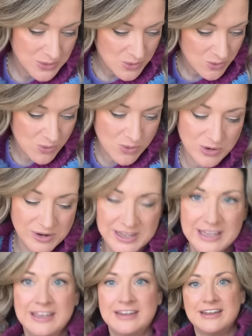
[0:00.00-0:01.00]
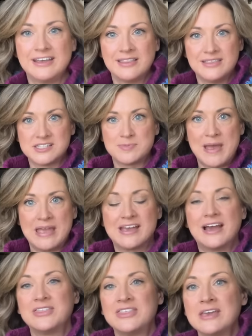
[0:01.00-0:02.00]
or in this bag.
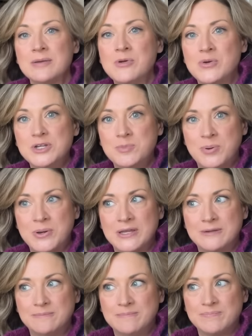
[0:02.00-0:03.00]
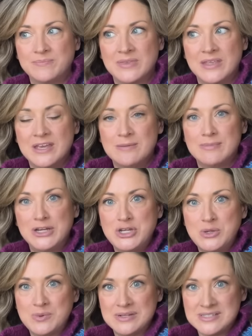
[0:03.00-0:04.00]
I think I'm going to put my
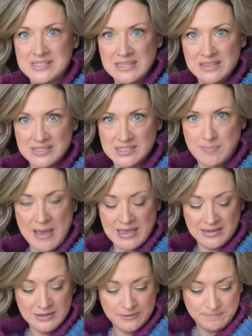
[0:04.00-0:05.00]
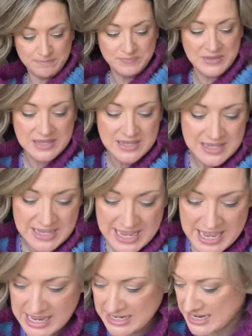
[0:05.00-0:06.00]
new ones in this bag.
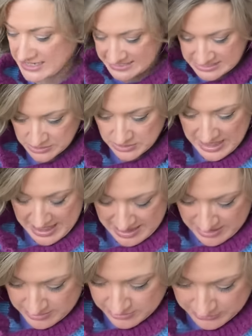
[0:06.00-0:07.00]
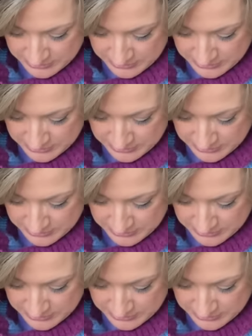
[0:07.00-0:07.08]
And I still have